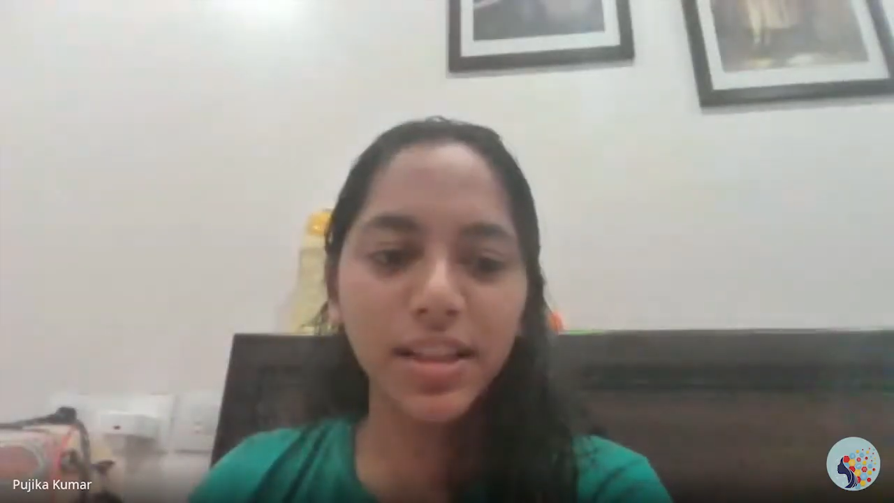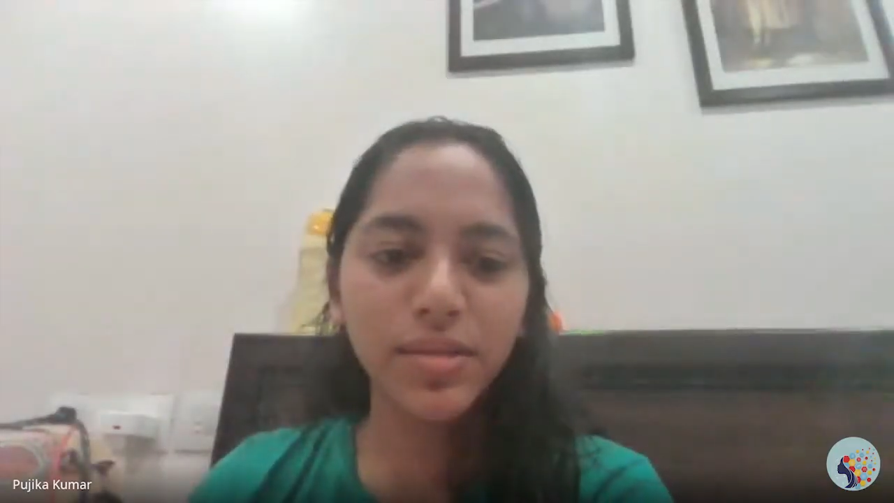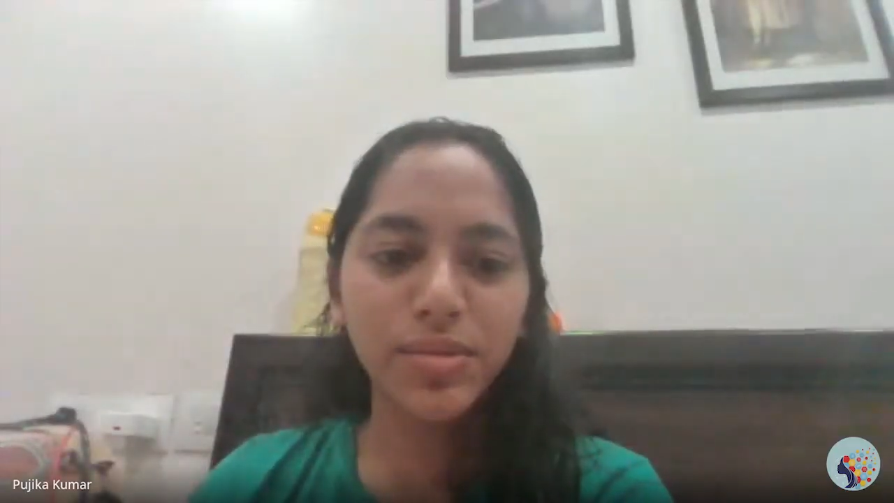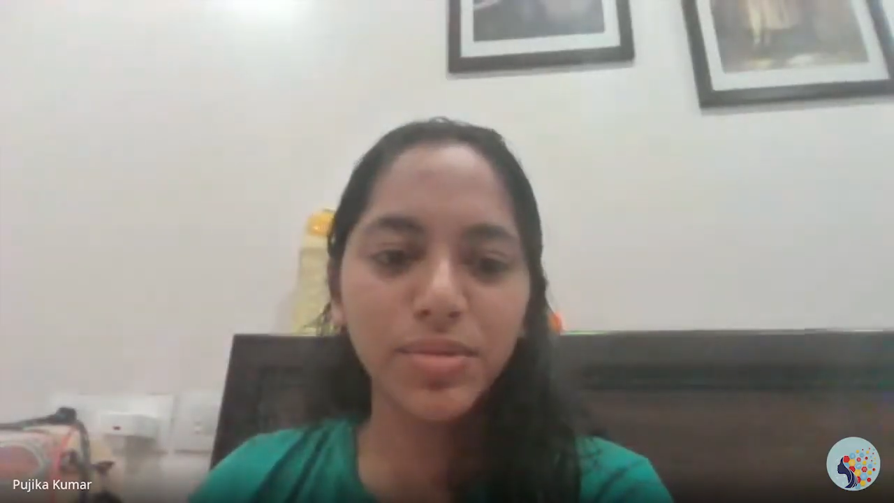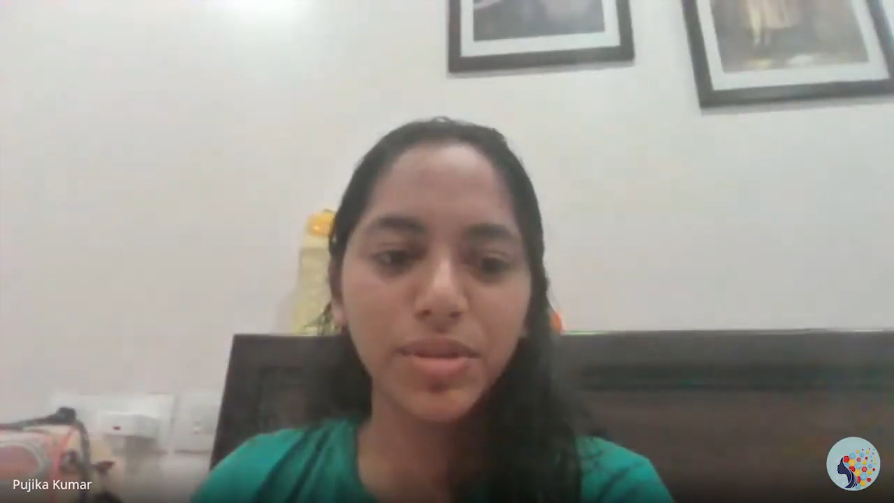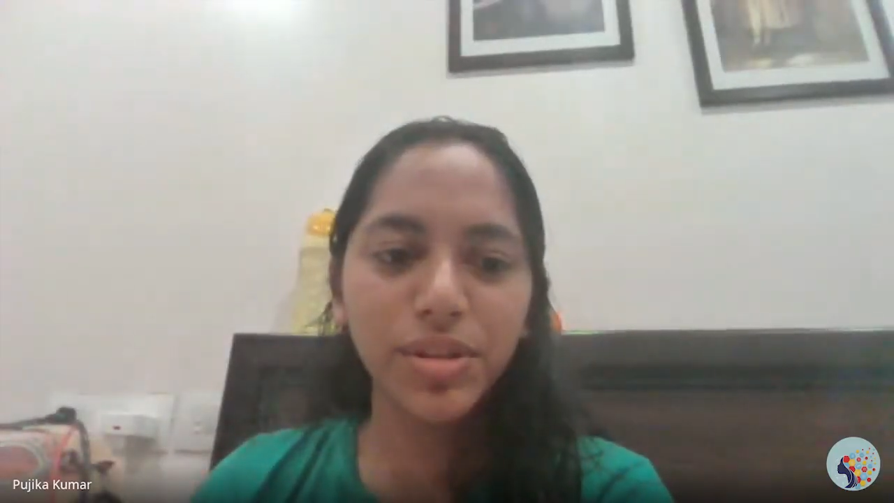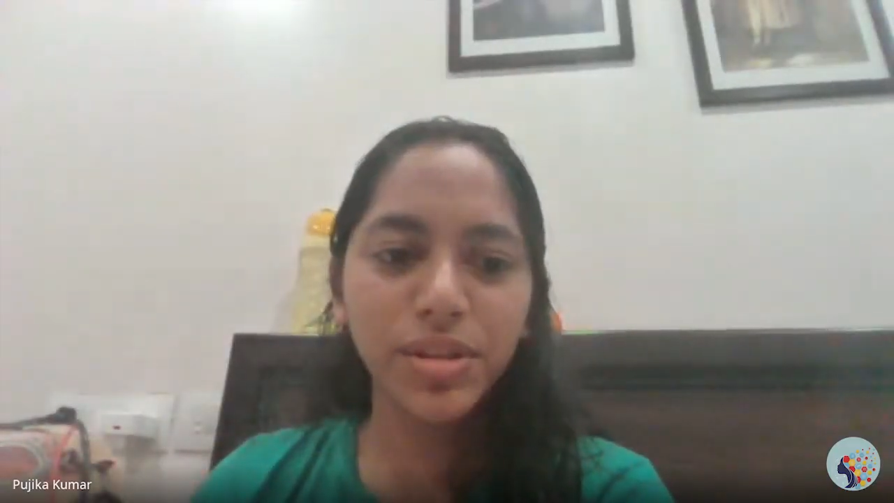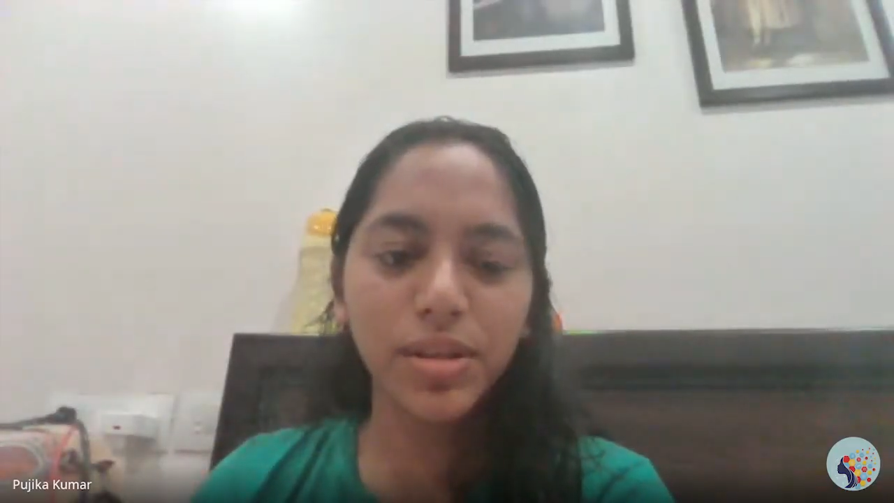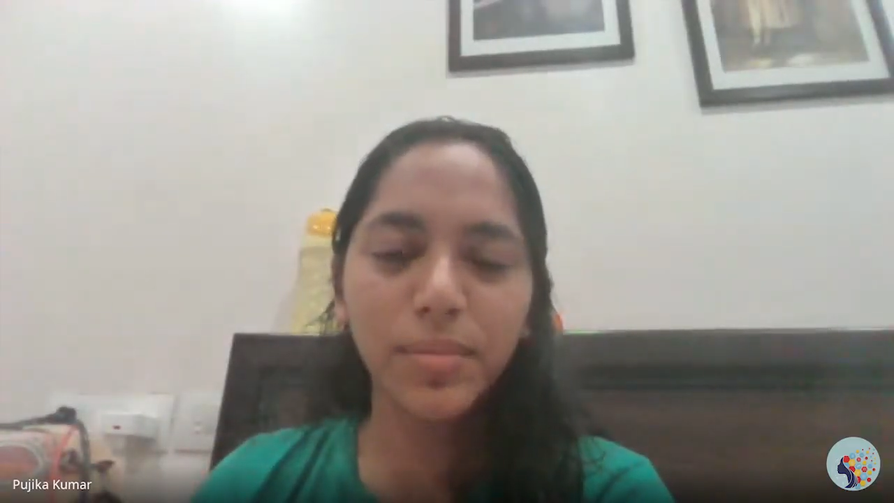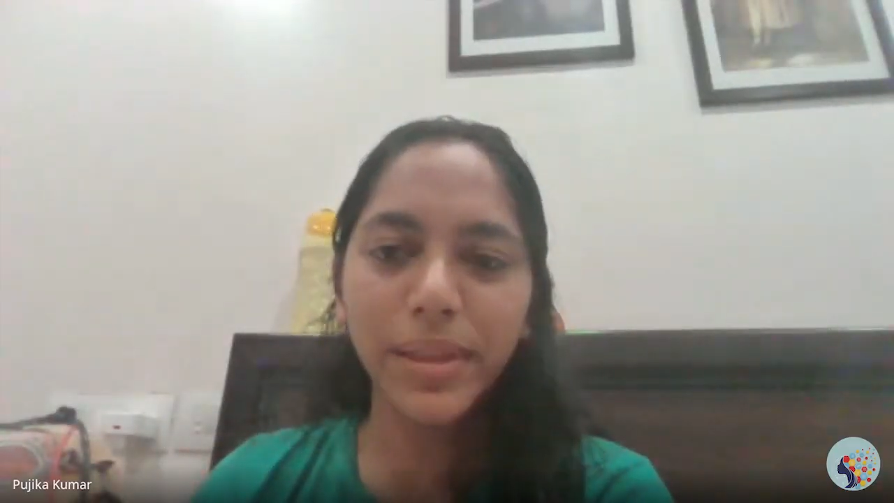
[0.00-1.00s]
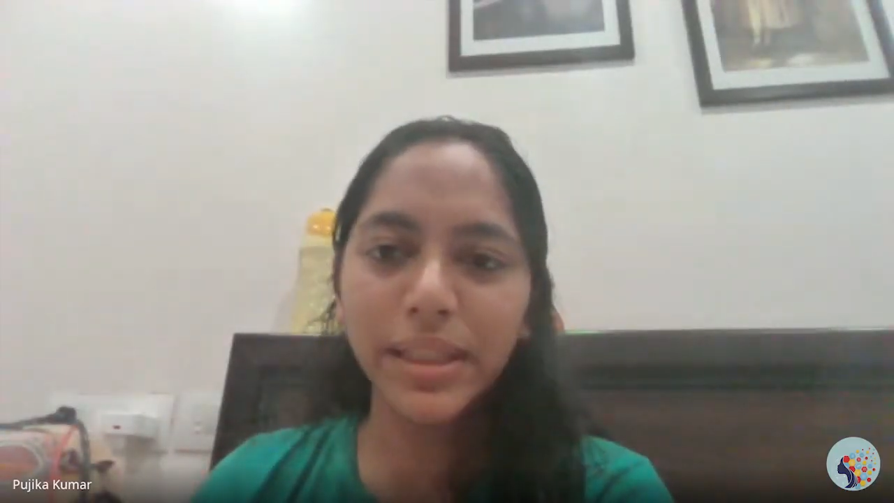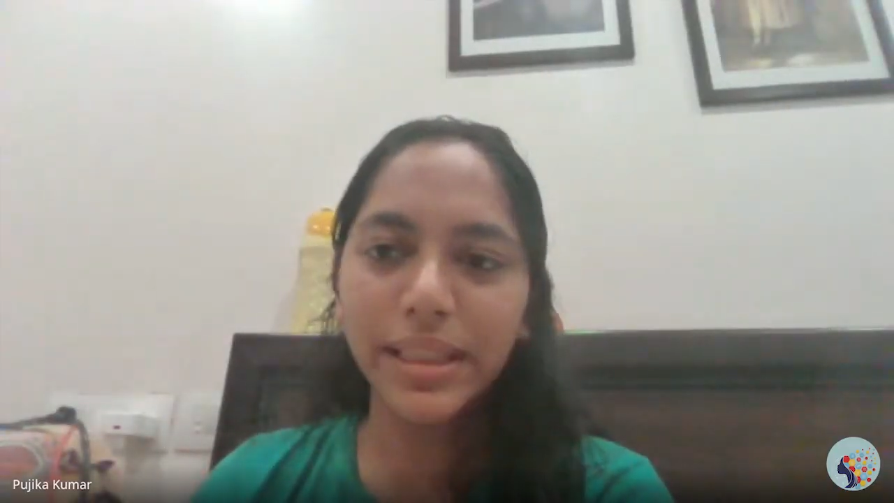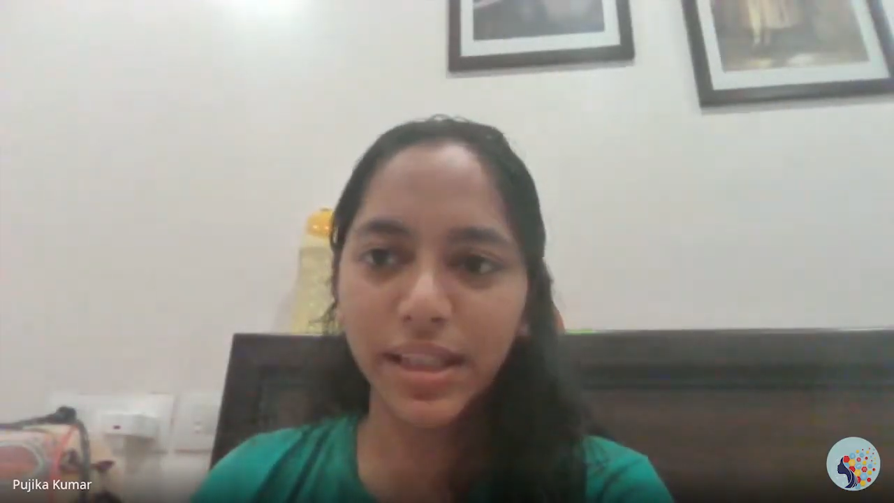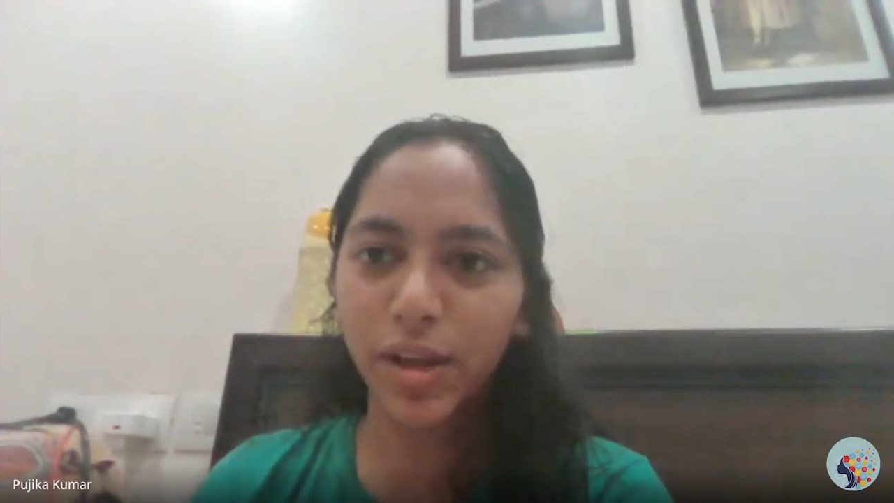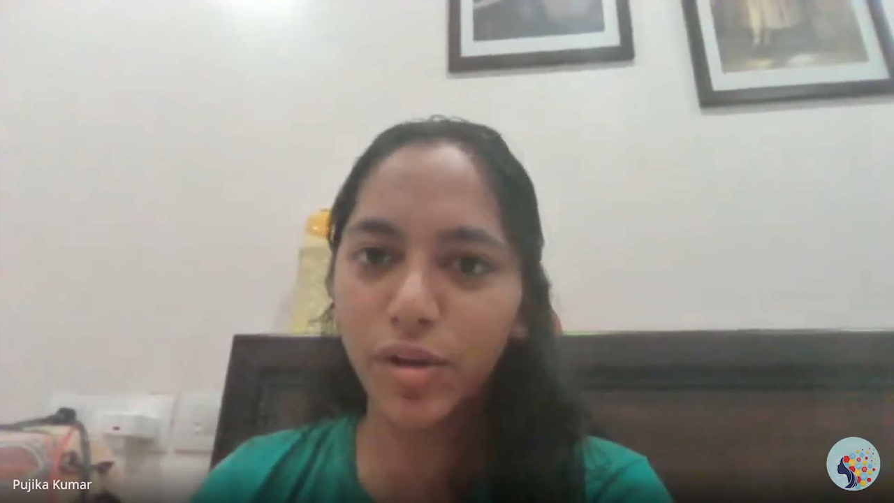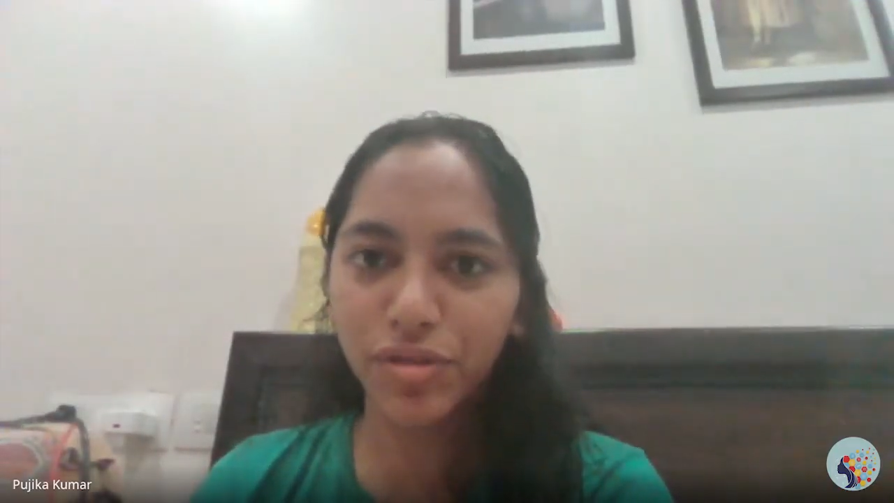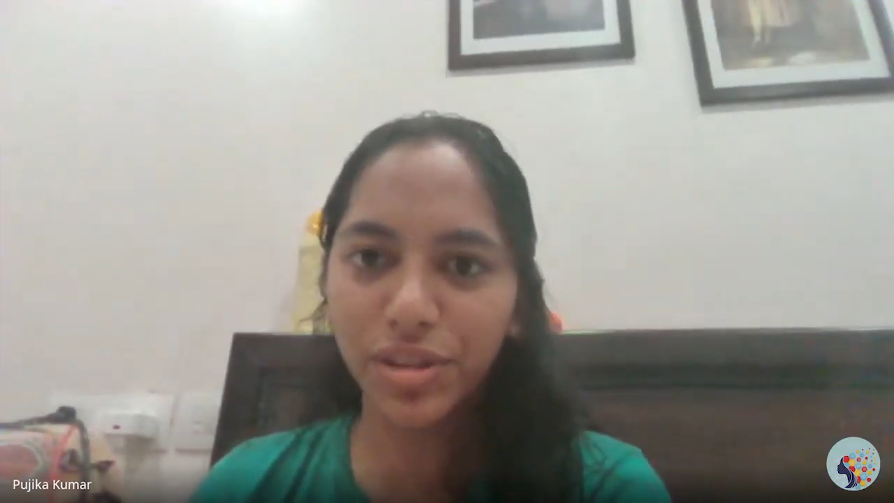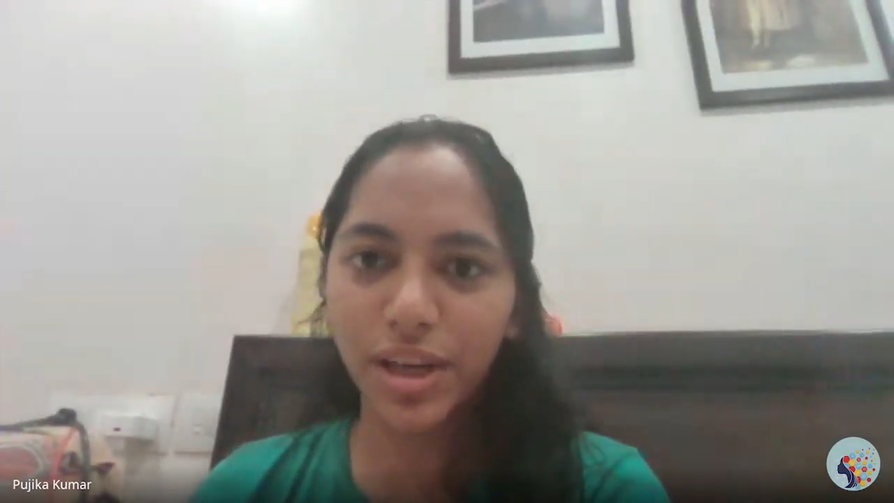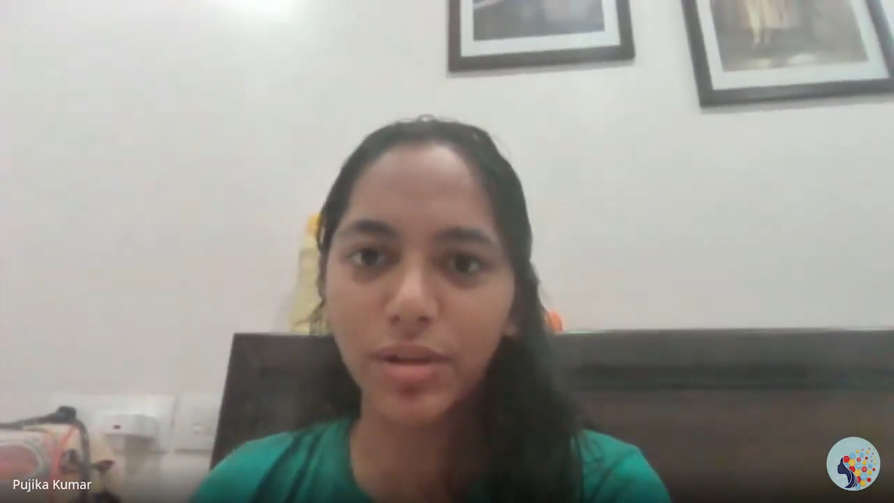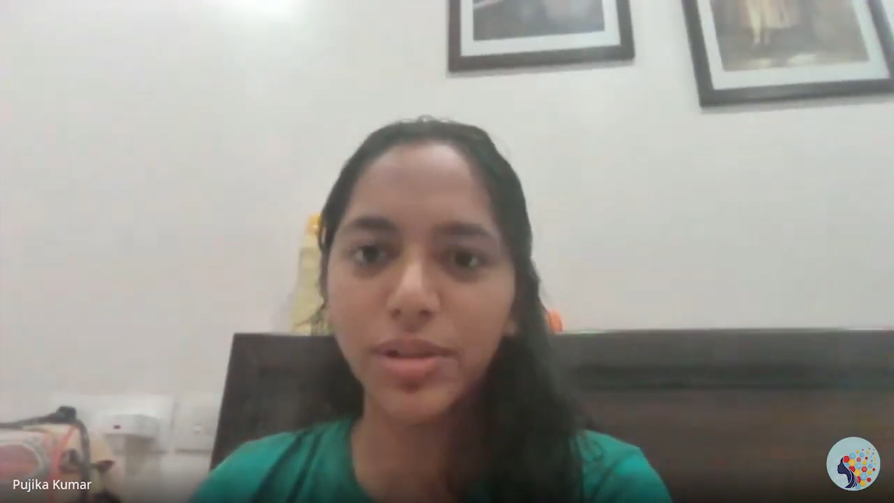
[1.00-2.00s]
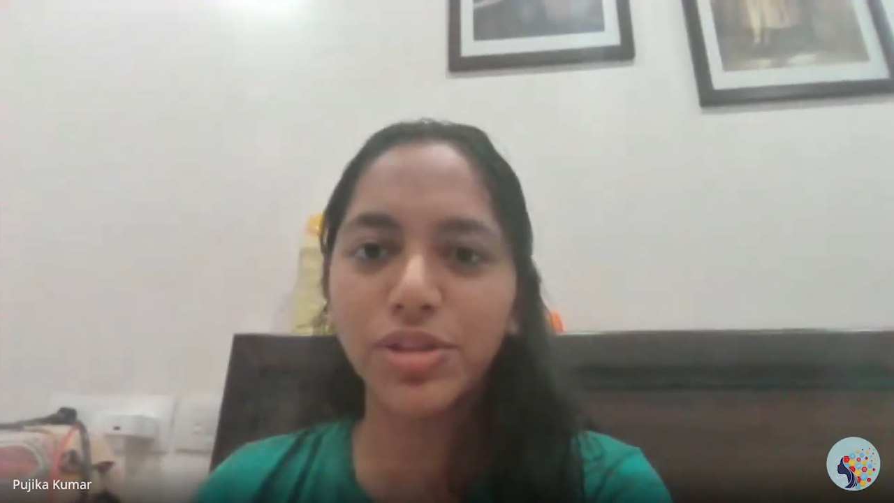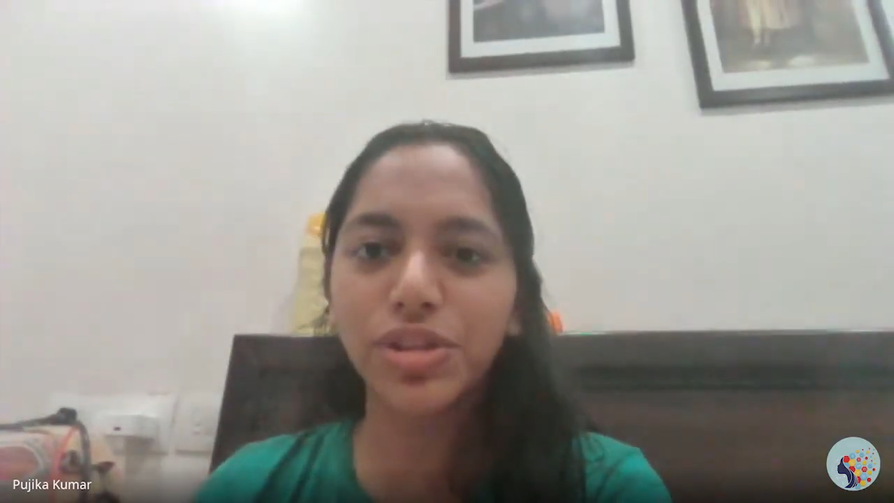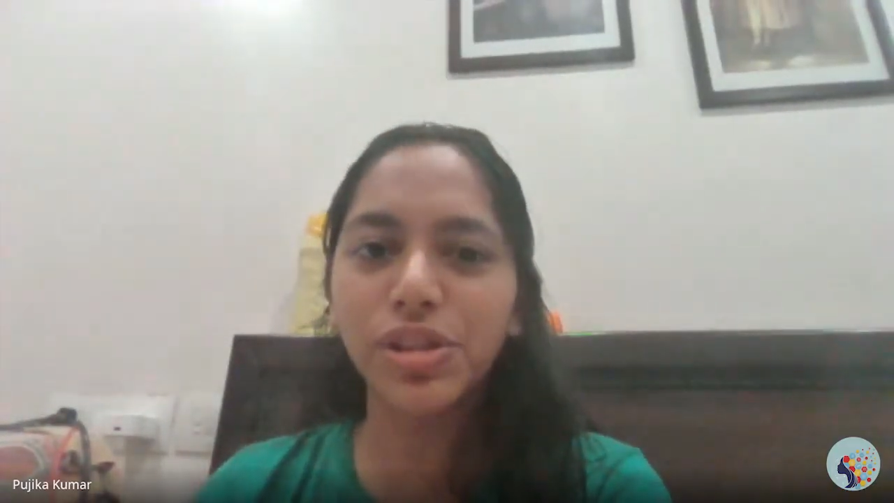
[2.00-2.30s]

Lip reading: Anvita would be taking over now,